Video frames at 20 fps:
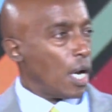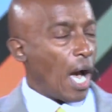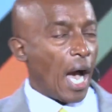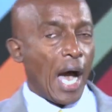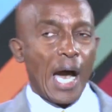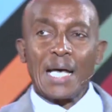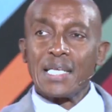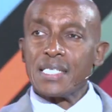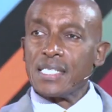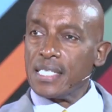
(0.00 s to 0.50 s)

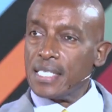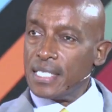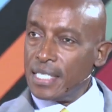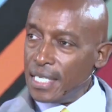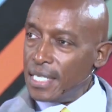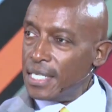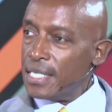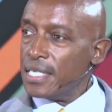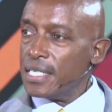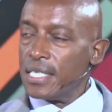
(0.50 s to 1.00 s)
our
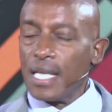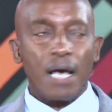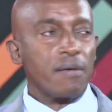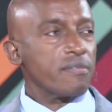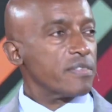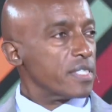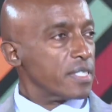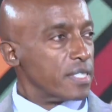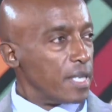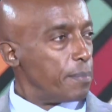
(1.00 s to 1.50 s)
sins have
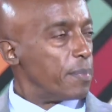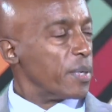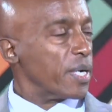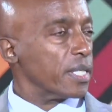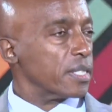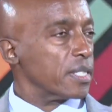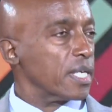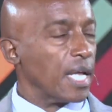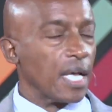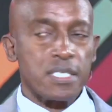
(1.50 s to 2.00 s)

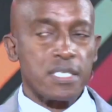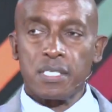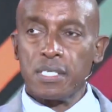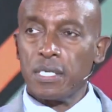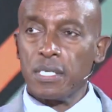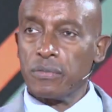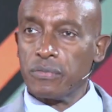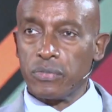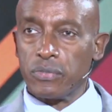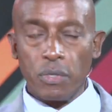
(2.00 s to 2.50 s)
separated us
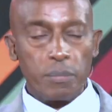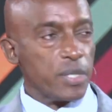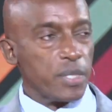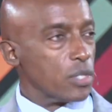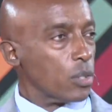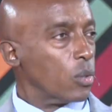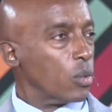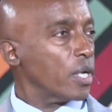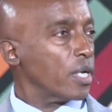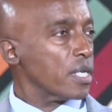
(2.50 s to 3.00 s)
from His
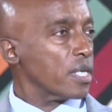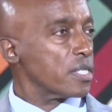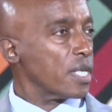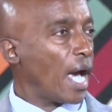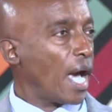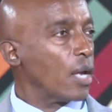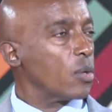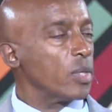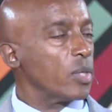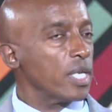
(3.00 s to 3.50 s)
holiness,
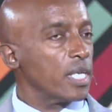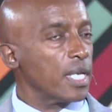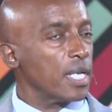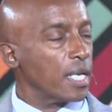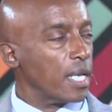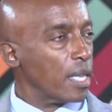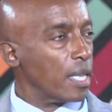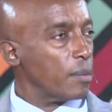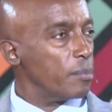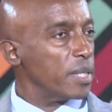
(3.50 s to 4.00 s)
and we need
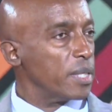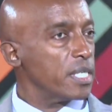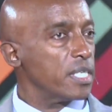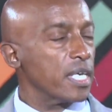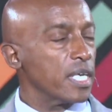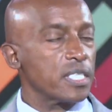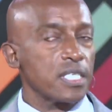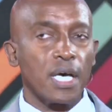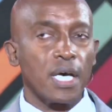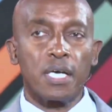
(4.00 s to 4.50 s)
another
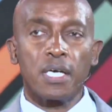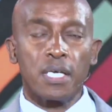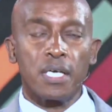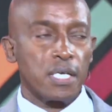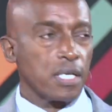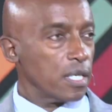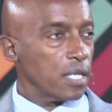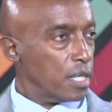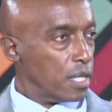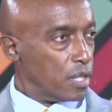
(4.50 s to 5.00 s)
mediator
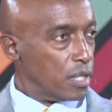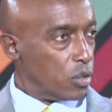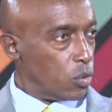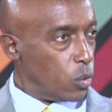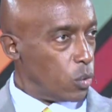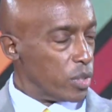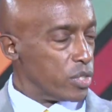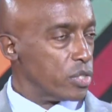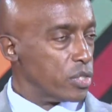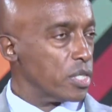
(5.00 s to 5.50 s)

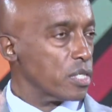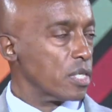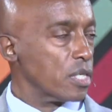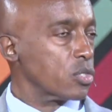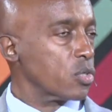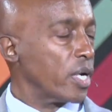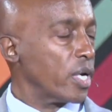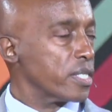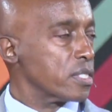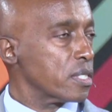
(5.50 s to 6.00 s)
who is Jesus
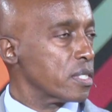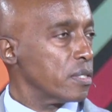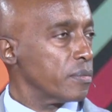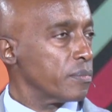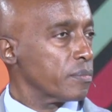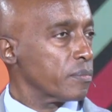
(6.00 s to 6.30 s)
Christ.